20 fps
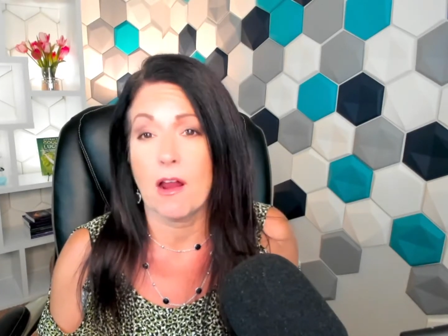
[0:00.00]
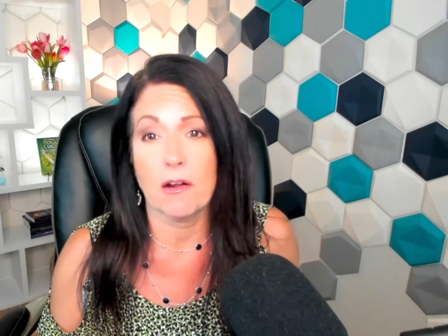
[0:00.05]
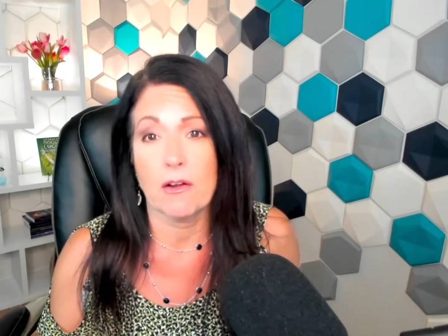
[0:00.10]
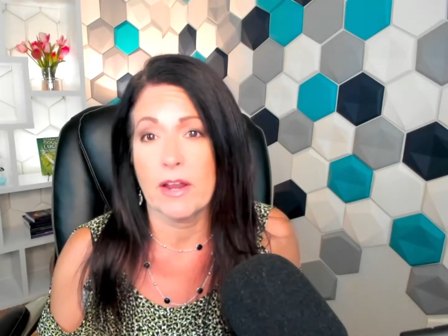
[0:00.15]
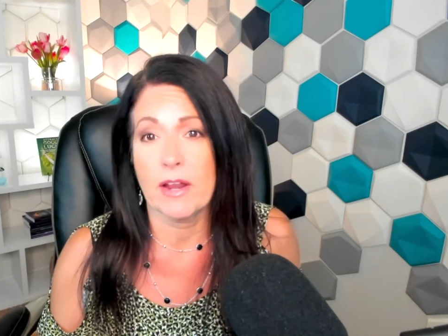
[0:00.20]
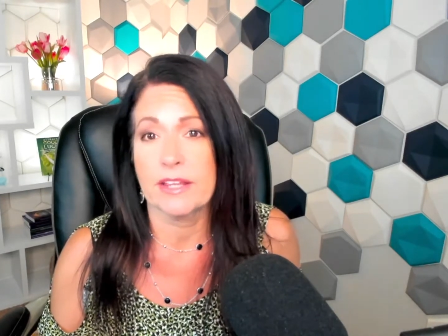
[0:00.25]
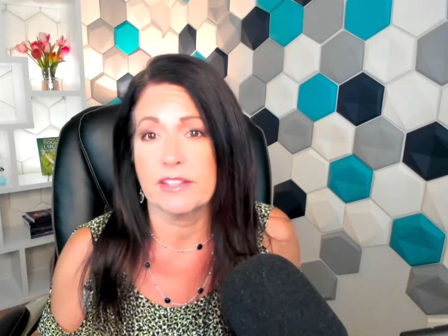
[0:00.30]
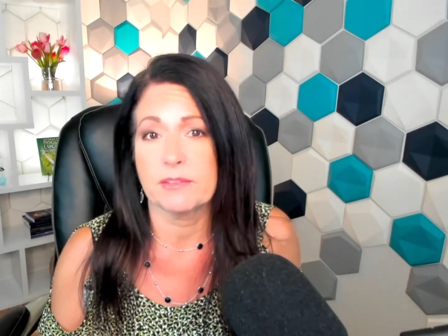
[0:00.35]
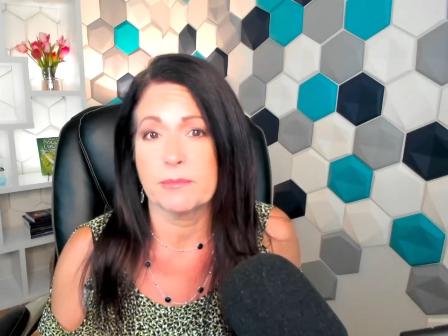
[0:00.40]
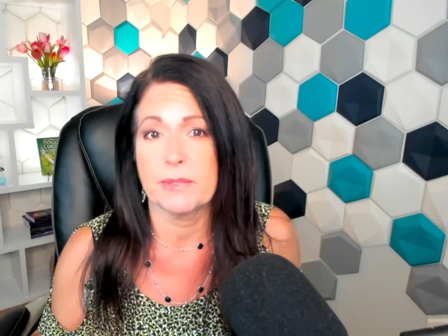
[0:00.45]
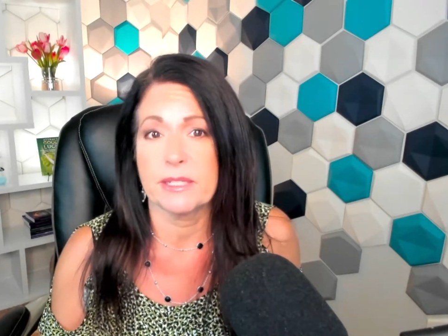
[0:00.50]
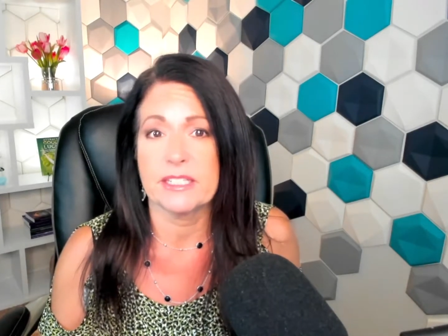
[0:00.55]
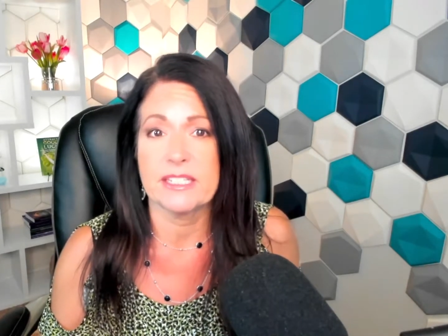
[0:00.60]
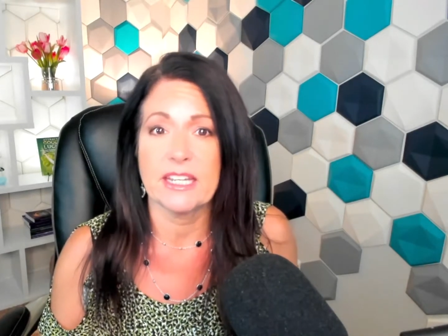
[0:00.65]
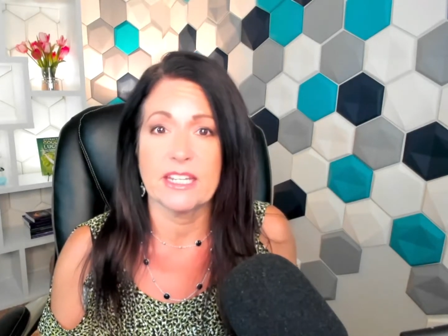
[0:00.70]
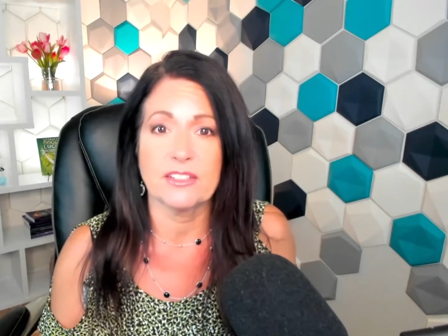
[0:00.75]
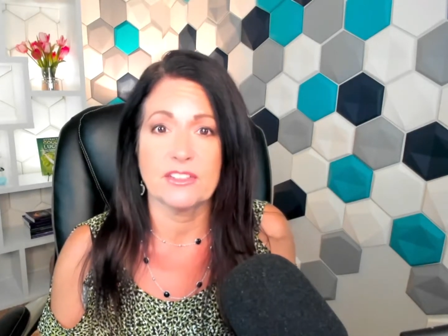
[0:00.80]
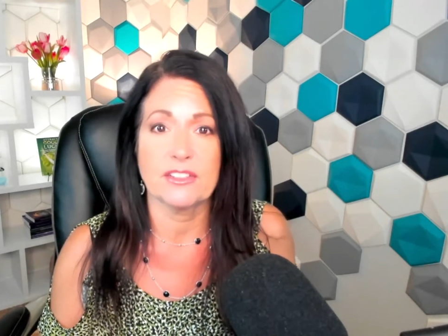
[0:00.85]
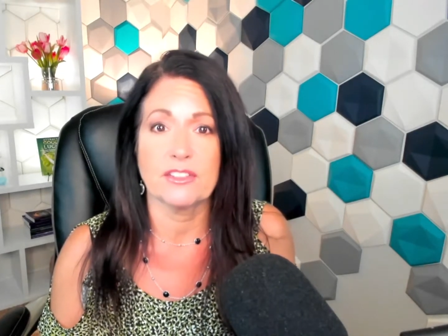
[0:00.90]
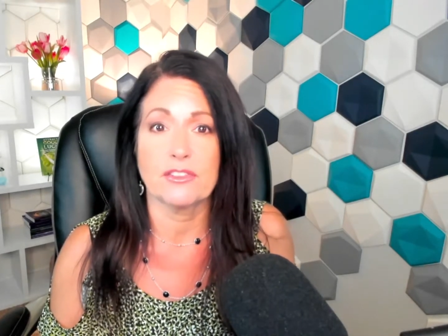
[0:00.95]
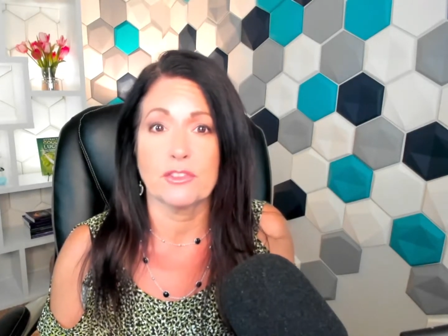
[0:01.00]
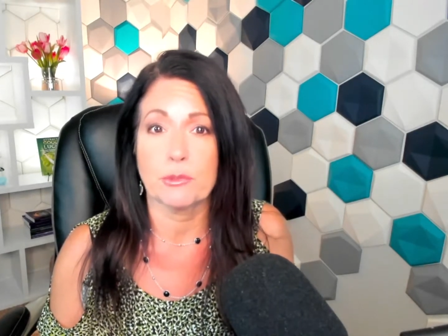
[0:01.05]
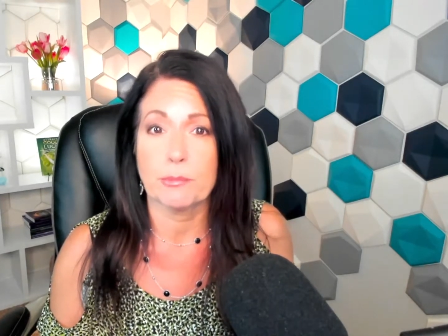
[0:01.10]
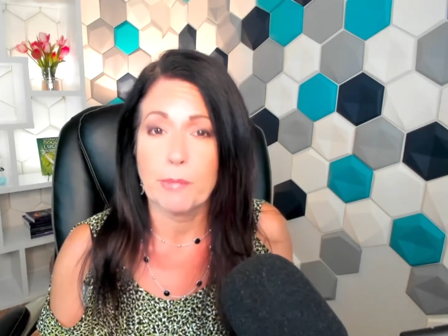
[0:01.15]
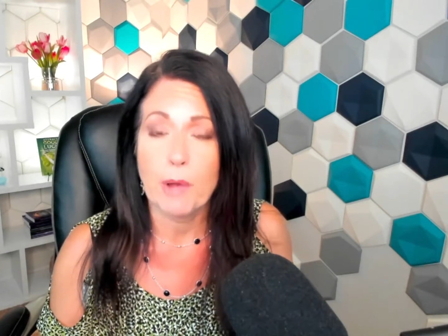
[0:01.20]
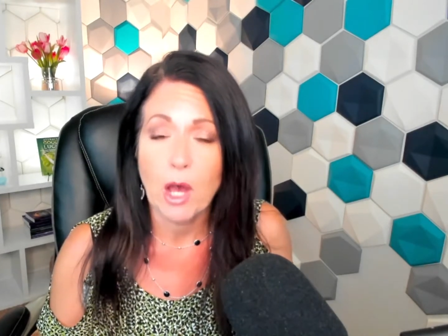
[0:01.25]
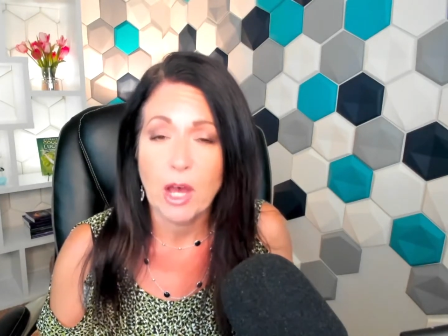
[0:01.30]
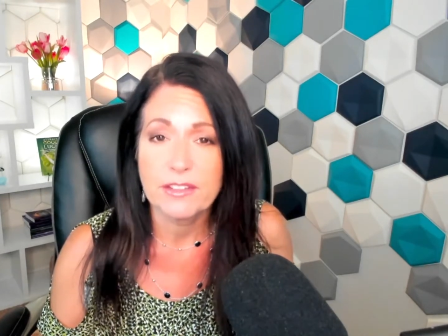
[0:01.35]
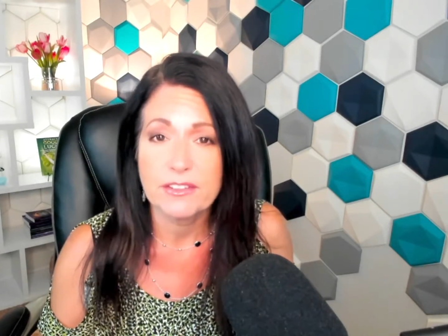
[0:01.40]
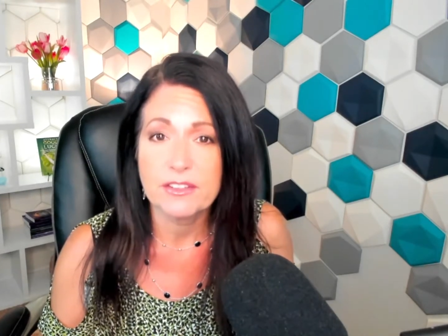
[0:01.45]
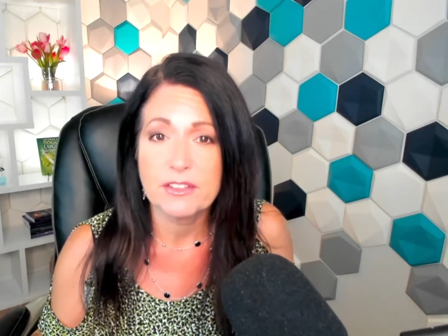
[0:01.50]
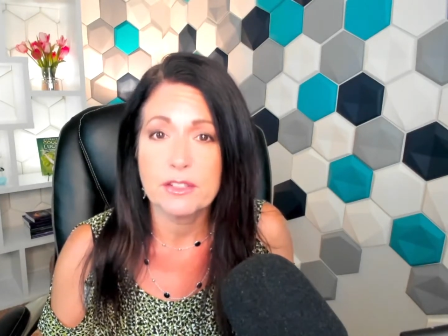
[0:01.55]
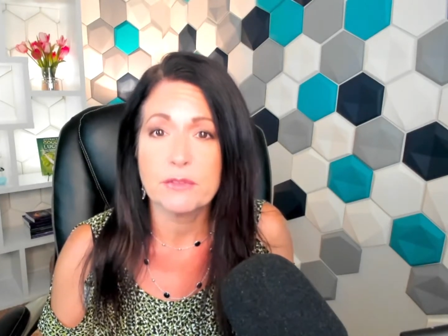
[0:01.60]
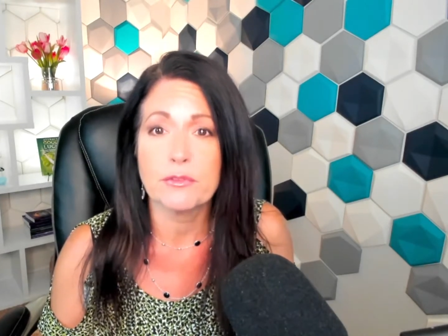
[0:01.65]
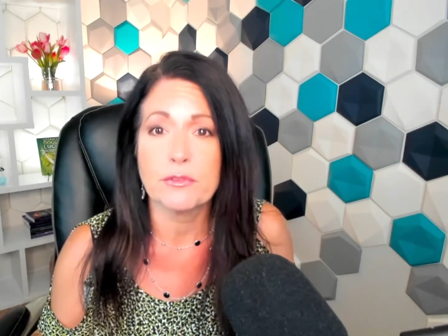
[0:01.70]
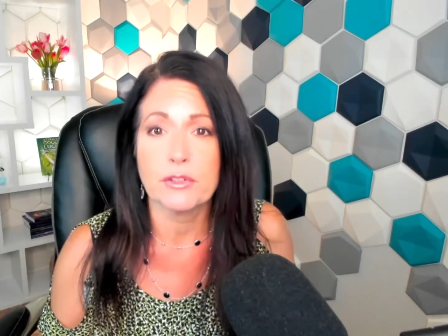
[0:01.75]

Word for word: our expectations are positive or